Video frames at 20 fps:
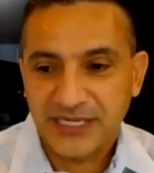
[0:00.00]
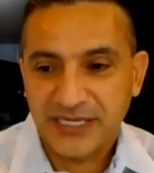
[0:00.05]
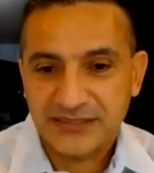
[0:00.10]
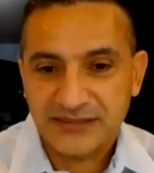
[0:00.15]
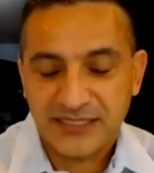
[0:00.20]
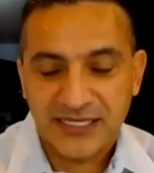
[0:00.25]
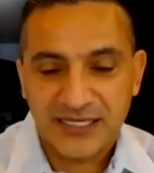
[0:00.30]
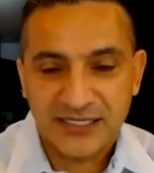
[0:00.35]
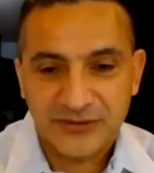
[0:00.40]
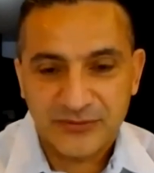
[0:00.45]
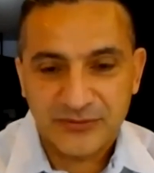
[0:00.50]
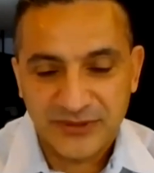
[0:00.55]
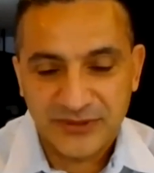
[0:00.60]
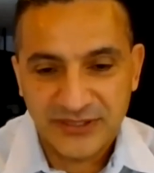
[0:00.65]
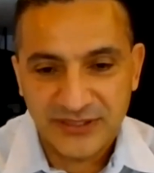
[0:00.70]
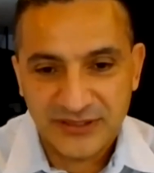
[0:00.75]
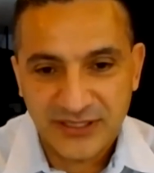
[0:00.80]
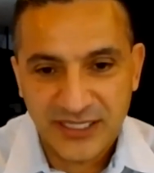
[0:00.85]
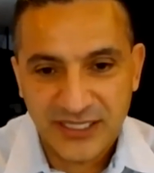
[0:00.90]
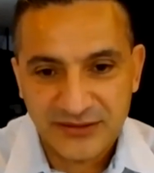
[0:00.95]
I talked
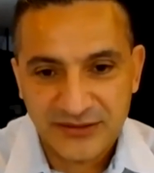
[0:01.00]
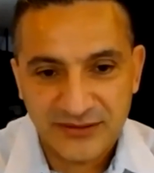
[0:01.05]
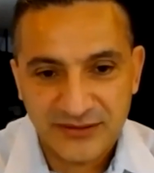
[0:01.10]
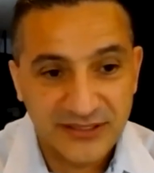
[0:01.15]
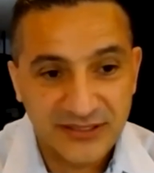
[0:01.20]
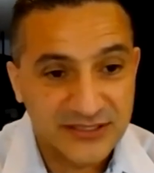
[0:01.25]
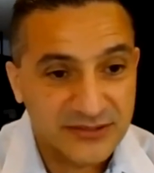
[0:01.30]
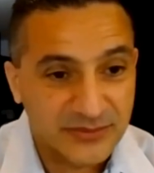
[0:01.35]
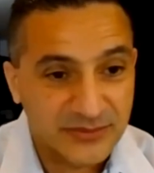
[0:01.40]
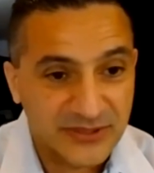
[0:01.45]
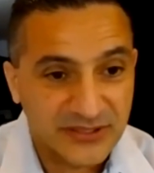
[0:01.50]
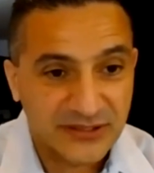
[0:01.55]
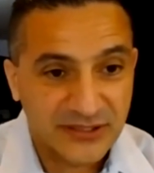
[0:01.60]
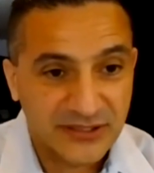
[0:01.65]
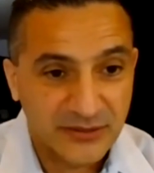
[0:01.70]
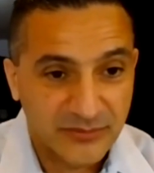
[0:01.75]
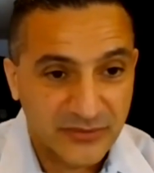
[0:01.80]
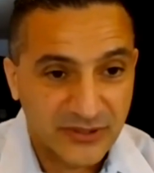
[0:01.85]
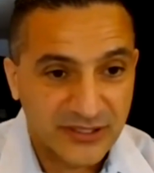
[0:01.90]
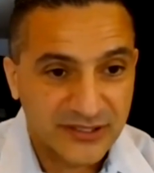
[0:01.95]
with Dr. Elizabeth
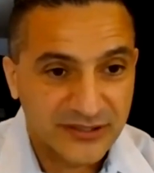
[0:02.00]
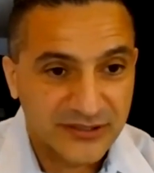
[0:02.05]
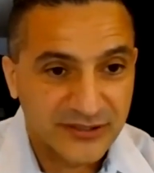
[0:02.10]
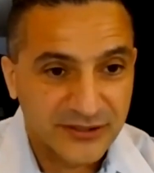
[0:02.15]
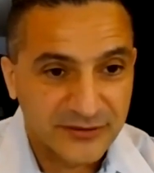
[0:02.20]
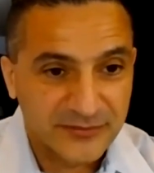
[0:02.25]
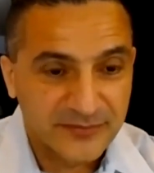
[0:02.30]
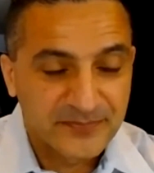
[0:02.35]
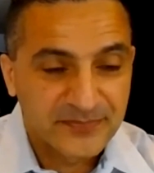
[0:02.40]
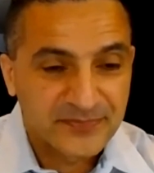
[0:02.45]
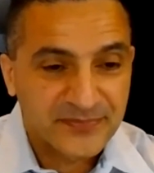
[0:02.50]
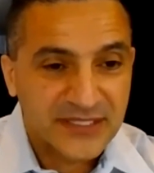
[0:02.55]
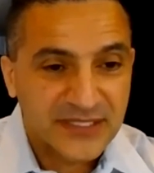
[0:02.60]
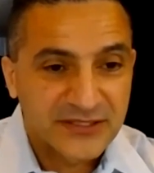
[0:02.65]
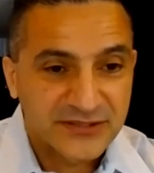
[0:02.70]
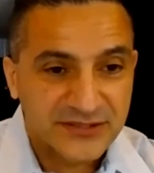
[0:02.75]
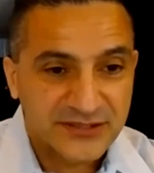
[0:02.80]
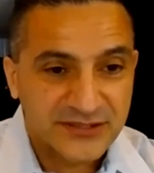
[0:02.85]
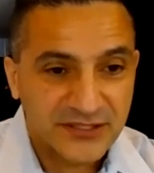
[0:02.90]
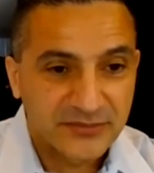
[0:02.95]
Lombardo.
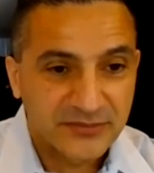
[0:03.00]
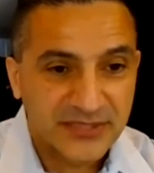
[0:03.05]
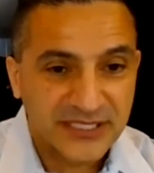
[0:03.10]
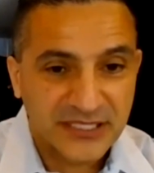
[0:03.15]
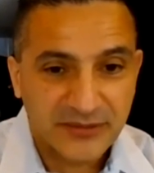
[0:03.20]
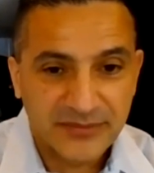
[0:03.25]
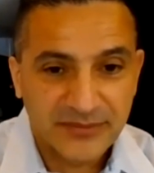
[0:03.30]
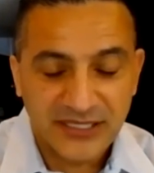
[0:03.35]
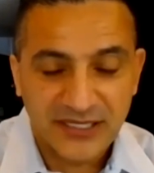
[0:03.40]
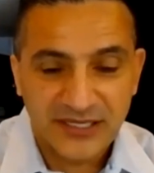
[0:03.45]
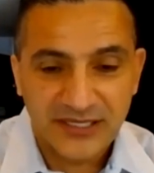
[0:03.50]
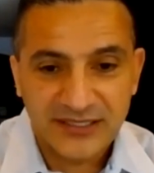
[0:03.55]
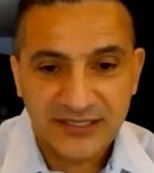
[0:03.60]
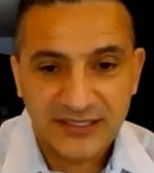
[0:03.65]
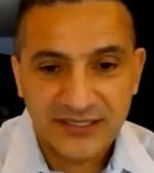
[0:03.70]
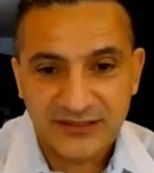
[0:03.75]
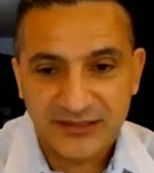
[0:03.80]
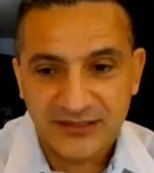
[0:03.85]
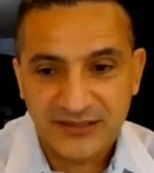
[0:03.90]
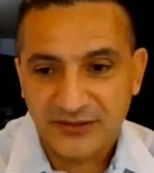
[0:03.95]
She's going to be coming on
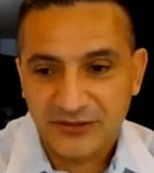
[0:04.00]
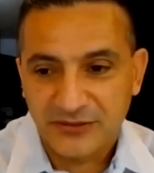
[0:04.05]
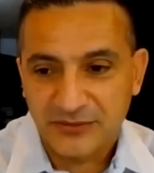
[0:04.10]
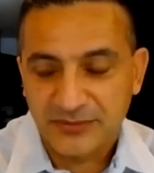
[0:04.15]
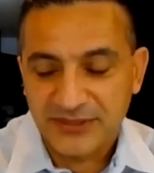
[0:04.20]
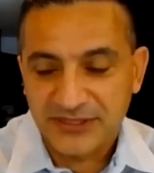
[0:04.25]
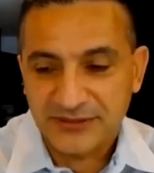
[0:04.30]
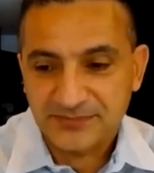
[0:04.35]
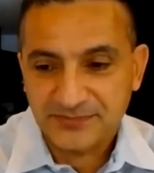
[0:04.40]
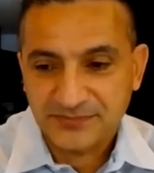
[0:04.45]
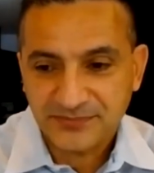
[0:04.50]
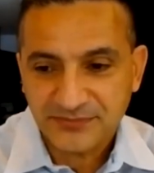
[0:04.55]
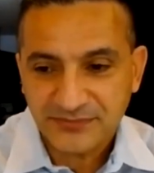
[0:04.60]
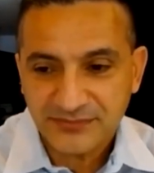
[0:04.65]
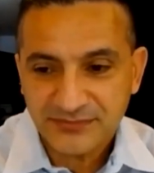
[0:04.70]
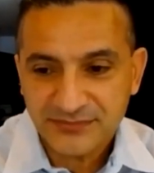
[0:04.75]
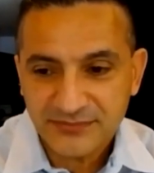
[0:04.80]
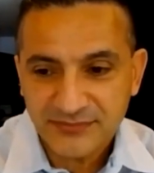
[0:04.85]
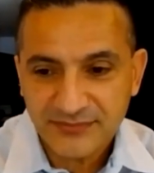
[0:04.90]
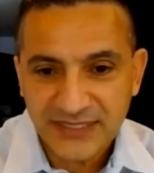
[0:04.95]
here in a little bit.
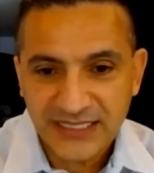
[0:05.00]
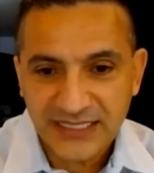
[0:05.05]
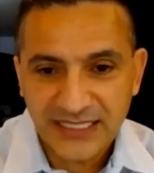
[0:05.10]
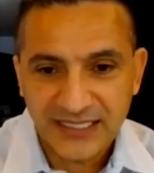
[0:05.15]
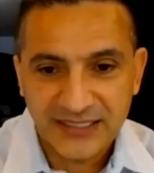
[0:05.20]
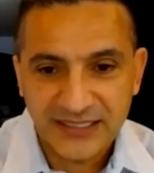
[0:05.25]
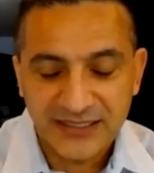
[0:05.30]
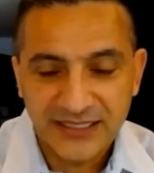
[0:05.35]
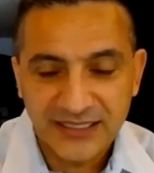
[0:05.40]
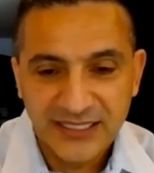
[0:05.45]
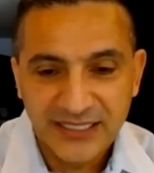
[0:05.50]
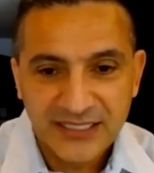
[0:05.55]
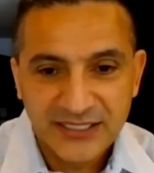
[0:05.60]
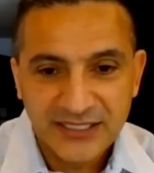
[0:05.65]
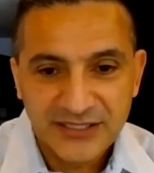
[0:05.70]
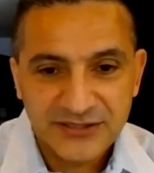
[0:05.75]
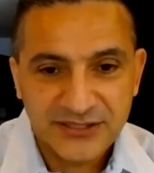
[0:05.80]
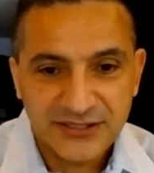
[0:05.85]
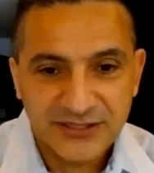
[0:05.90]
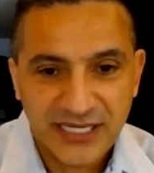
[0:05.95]
And
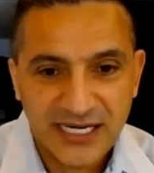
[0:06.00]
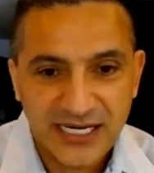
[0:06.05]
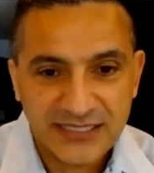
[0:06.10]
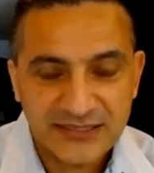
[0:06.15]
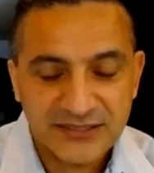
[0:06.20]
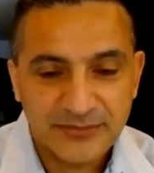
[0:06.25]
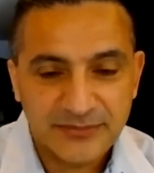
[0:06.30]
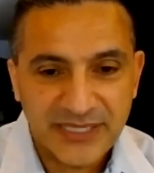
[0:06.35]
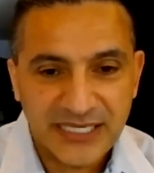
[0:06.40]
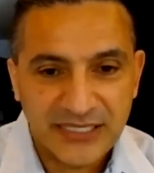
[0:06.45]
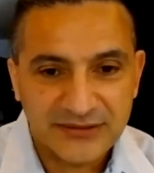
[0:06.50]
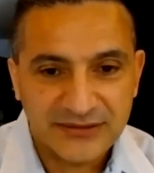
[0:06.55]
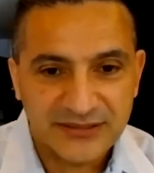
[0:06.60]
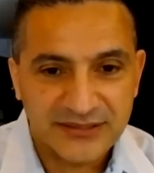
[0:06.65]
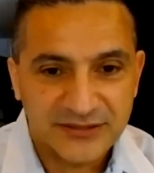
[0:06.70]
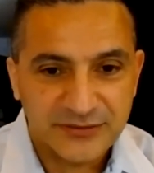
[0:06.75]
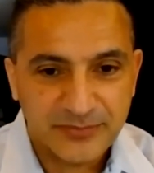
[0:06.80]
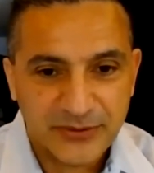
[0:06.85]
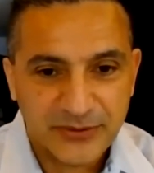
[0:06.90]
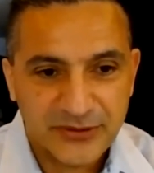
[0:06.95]
she talks about
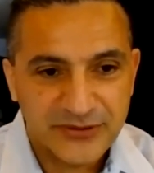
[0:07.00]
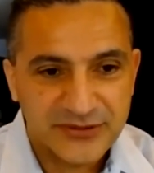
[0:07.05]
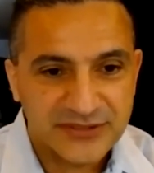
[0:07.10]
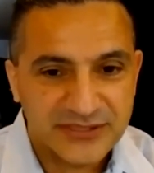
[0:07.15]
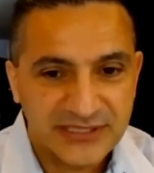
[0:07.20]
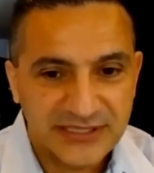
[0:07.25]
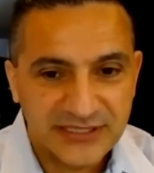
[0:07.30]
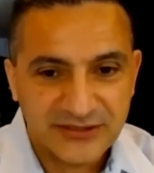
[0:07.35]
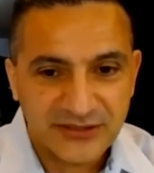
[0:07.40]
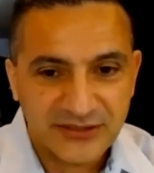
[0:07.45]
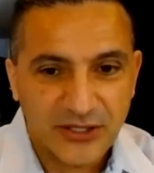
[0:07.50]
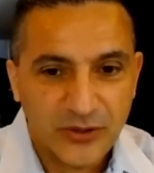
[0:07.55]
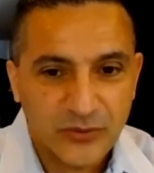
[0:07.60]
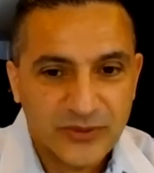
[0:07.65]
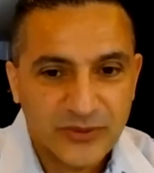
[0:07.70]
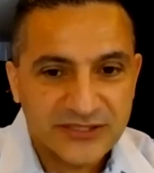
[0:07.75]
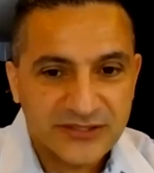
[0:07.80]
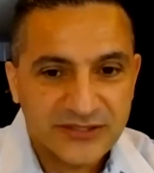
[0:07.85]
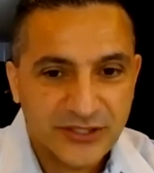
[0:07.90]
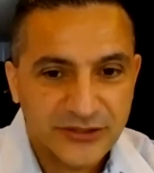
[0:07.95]
this person that's
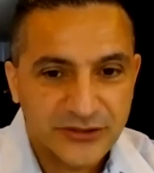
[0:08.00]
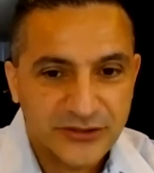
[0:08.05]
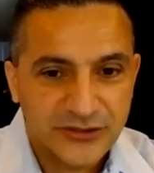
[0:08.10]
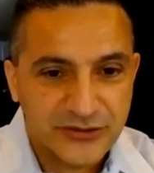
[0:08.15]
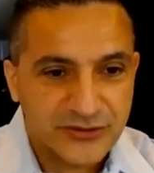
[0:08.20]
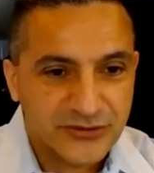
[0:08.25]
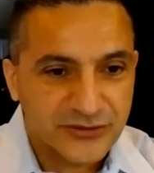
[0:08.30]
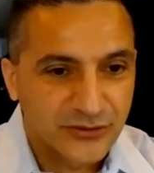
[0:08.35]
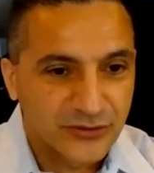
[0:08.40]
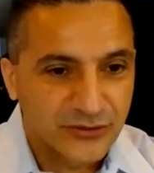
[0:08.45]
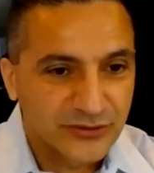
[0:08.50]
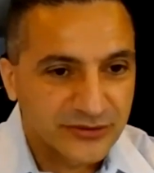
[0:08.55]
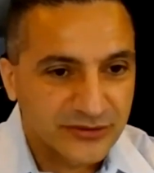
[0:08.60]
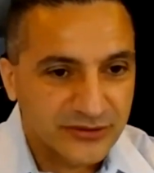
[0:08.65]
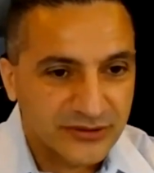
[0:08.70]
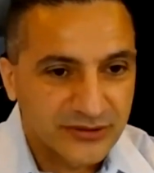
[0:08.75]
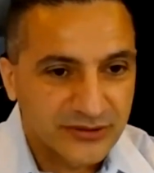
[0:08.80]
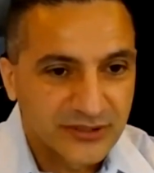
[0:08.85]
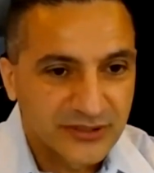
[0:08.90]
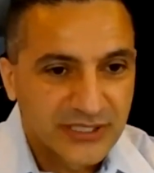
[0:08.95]
always on your
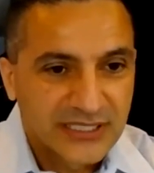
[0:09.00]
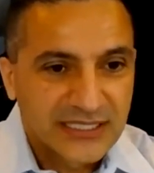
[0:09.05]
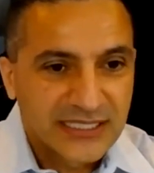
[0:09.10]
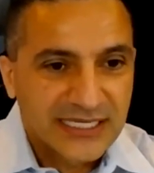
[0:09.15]
shoulder.